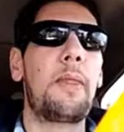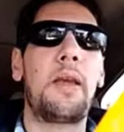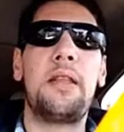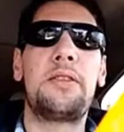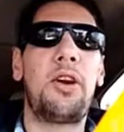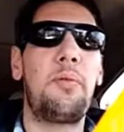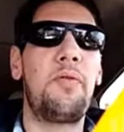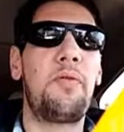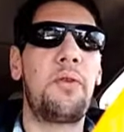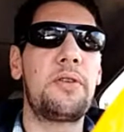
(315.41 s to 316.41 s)
And these
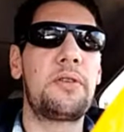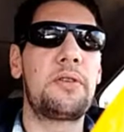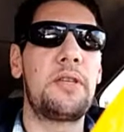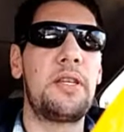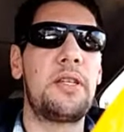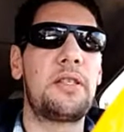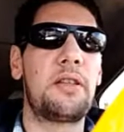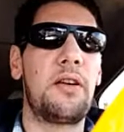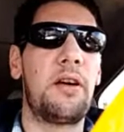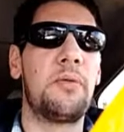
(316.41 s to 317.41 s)
Kármán
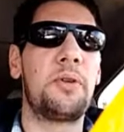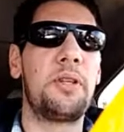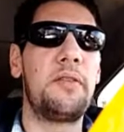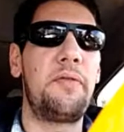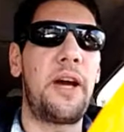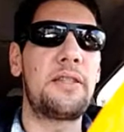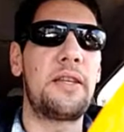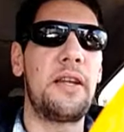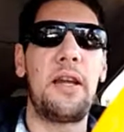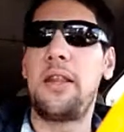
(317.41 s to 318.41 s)
vortices are really
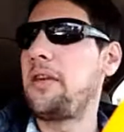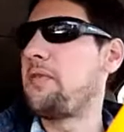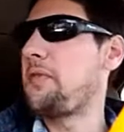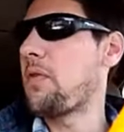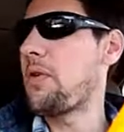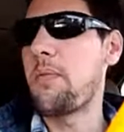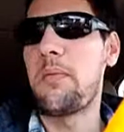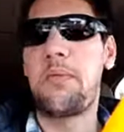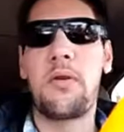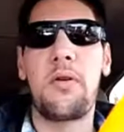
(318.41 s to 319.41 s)
fascinating. They form